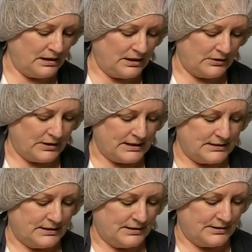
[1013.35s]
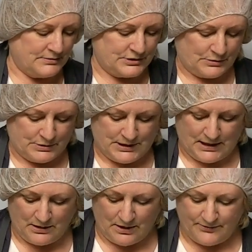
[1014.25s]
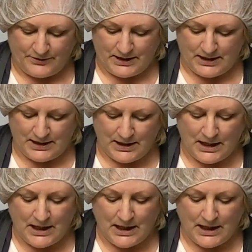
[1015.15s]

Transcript: Alright, so I'll take it off the heat.